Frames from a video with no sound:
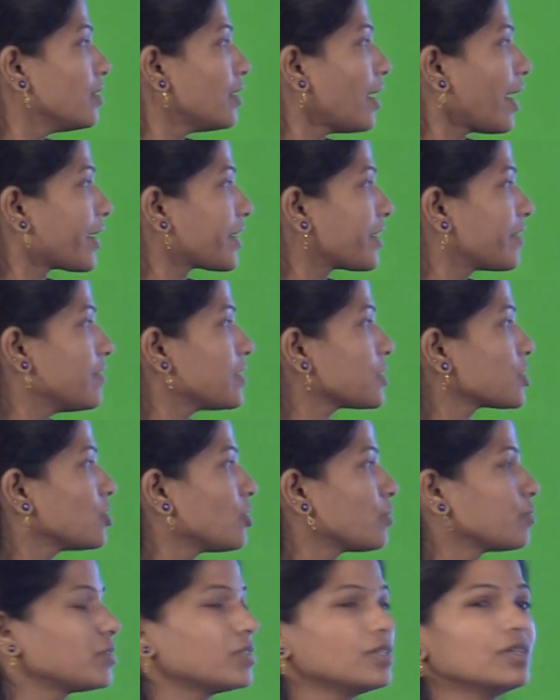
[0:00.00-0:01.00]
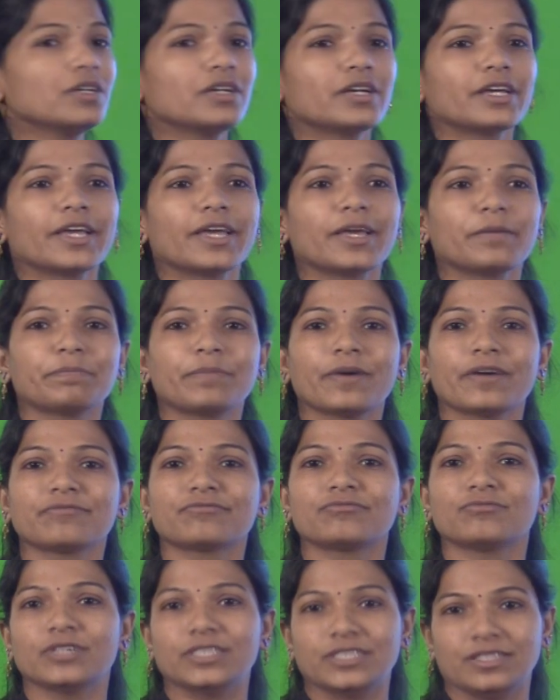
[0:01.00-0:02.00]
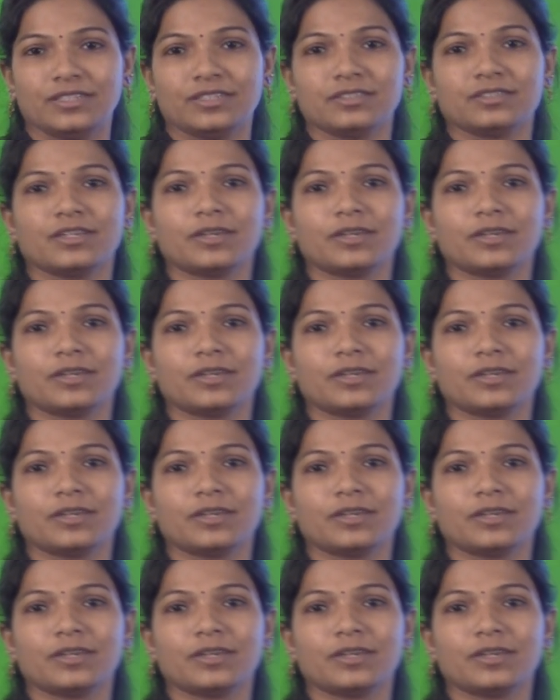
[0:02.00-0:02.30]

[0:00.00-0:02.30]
activation of the APAF1.